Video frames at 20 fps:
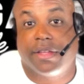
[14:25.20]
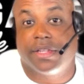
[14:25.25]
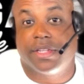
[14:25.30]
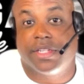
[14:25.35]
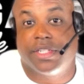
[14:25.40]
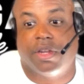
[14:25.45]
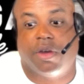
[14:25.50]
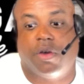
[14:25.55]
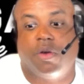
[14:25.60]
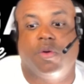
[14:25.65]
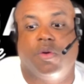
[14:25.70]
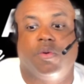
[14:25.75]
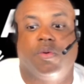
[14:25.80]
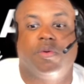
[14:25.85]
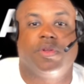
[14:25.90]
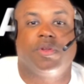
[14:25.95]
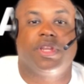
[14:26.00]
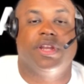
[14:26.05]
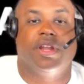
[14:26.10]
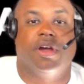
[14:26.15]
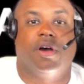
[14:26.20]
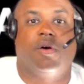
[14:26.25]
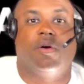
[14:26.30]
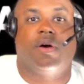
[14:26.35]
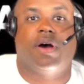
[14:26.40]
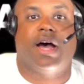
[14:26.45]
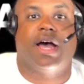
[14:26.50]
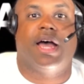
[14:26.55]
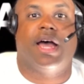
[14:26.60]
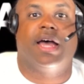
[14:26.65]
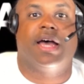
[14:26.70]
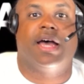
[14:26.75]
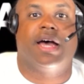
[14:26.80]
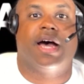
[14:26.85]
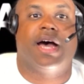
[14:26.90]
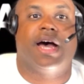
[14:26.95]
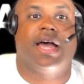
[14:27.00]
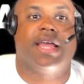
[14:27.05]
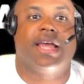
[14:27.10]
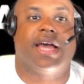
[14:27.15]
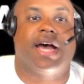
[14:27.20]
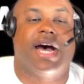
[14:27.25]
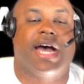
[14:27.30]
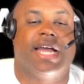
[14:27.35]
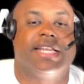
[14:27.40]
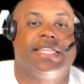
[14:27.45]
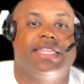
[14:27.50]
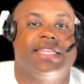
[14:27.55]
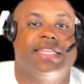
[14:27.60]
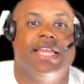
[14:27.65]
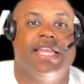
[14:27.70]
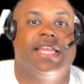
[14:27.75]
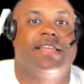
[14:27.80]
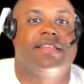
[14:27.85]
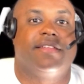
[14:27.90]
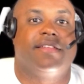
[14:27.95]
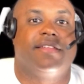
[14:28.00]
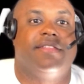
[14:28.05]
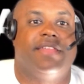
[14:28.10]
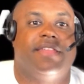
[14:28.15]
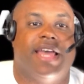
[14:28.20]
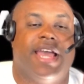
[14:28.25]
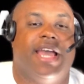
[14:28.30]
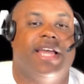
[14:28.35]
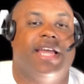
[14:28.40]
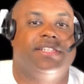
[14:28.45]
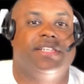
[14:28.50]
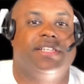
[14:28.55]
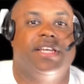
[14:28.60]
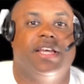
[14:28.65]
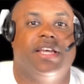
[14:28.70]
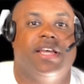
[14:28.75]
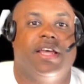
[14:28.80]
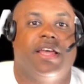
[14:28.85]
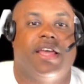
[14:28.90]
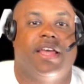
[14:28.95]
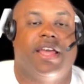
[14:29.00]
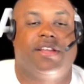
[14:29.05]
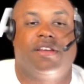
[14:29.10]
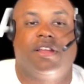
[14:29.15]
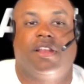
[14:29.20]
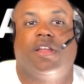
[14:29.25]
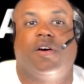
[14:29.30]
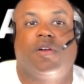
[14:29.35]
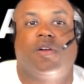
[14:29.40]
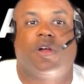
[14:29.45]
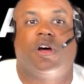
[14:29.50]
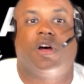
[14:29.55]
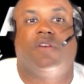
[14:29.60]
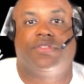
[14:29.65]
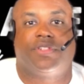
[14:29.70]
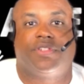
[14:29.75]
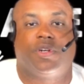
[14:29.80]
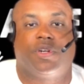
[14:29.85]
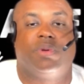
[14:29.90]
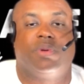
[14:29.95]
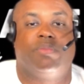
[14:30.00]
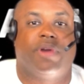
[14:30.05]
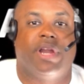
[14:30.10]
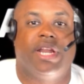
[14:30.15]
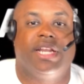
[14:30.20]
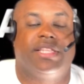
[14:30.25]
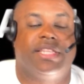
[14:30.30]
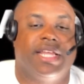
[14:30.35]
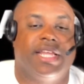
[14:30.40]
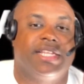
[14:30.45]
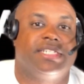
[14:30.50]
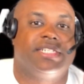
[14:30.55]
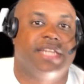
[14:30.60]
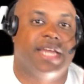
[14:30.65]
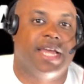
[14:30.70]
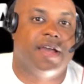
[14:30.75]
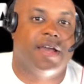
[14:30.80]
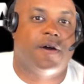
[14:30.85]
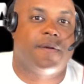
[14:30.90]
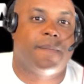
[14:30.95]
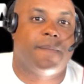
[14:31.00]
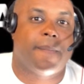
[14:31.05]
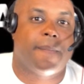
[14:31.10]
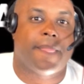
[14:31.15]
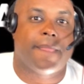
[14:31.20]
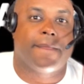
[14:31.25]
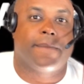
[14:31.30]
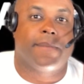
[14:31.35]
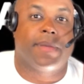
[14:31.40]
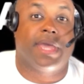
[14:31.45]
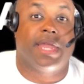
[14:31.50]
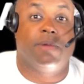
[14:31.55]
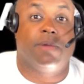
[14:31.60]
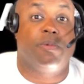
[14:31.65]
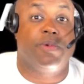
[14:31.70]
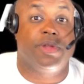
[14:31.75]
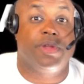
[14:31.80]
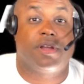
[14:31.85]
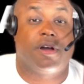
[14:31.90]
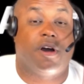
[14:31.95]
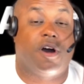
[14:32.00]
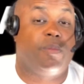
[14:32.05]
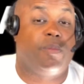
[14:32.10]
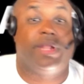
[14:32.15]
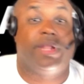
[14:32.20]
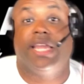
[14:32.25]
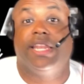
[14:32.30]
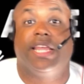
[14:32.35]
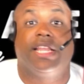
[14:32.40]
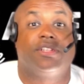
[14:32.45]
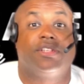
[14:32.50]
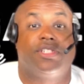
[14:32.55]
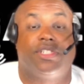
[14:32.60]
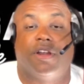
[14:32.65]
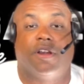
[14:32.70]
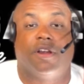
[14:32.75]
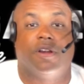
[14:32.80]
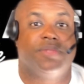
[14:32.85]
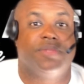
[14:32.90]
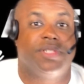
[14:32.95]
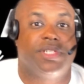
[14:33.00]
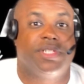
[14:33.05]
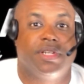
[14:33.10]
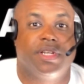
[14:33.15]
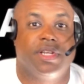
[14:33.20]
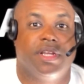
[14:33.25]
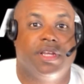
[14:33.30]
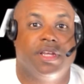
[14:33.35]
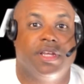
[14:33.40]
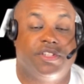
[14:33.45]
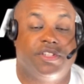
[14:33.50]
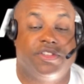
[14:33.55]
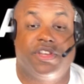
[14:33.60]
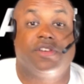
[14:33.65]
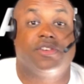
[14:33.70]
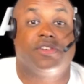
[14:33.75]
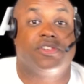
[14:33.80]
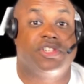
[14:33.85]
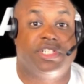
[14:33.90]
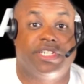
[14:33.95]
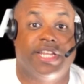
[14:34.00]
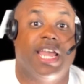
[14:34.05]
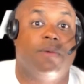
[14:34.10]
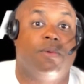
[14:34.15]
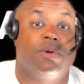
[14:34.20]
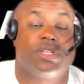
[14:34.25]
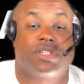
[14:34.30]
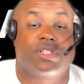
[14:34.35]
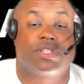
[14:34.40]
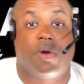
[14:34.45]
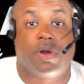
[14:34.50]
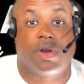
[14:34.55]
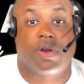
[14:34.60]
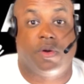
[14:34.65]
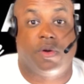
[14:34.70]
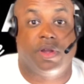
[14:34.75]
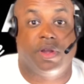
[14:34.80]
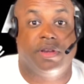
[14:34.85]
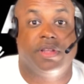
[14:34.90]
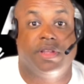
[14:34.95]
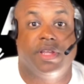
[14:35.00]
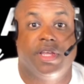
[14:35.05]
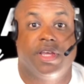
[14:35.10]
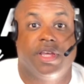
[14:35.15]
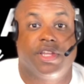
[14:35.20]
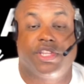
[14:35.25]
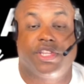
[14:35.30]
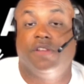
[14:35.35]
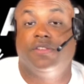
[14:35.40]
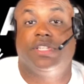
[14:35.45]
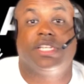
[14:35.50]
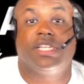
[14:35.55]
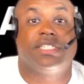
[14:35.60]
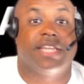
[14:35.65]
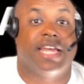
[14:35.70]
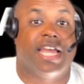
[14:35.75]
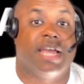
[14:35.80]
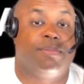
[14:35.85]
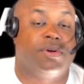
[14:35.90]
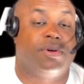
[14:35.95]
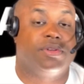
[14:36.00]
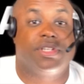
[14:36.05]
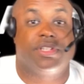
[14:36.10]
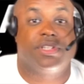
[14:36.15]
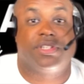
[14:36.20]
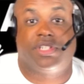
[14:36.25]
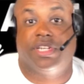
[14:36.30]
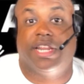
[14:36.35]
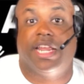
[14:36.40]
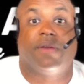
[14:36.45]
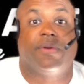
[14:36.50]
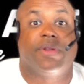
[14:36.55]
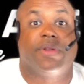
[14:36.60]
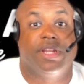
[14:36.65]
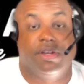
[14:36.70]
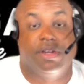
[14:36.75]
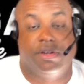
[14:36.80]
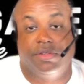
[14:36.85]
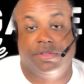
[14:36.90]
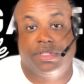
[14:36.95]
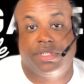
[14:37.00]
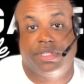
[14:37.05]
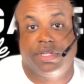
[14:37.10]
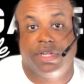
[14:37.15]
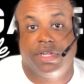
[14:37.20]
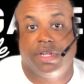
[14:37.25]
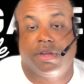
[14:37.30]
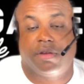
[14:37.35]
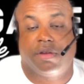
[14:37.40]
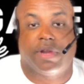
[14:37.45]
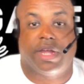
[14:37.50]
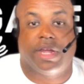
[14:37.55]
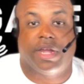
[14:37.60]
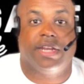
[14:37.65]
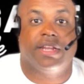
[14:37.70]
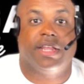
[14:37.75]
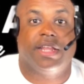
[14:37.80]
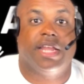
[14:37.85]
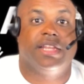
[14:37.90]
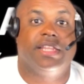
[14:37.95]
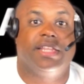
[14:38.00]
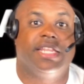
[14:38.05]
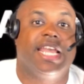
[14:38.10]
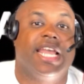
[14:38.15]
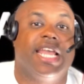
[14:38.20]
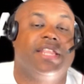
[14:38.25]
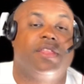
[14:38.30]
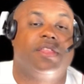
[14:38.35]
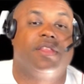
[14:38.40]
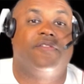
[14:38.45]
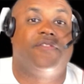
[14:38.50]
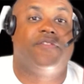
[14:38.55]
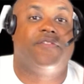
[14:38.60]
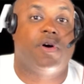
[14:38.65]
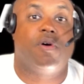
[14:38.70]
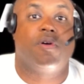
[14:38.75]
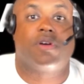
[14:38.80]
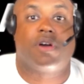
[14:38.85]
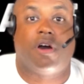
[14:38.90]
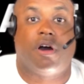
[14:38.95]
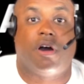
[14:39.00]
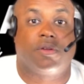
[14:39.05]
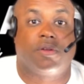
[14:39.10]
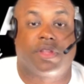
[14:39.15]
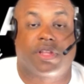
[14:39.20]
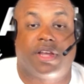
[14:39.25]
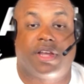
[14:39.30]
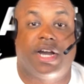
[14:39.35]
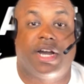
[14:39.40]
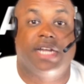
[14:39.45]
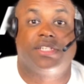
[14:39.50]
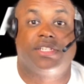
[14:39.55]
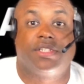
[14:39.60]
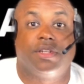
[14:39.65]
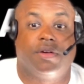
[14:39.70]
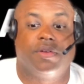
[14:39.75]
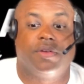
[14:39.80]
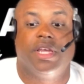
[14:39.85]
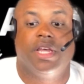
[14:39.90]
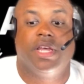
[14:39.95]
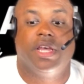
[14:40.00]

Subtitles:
So, I think that a good loan officer would break things down in what we call plain English terms, so you understand what's going on. Use examples, scenarios, right? At the end of the phone call or the consult,